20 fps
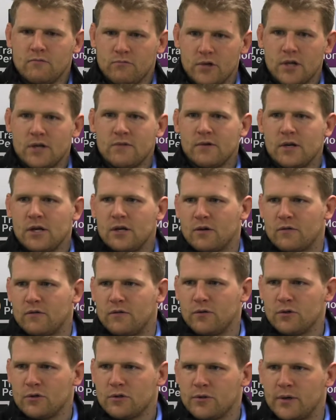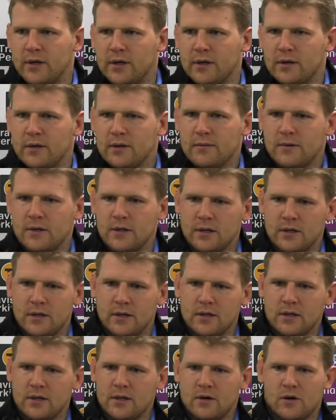Really, really looking forward to it. I mean,
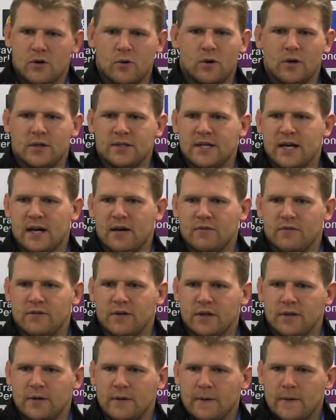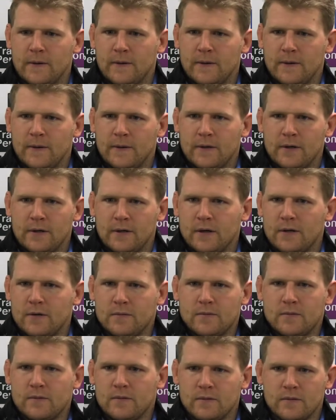they're a quality outfit, you know,
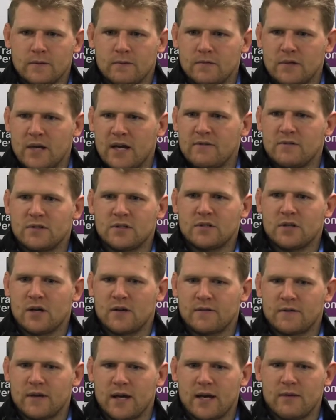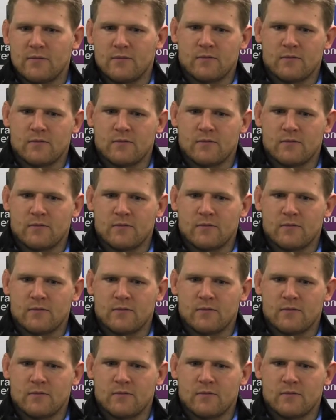gave us a tough game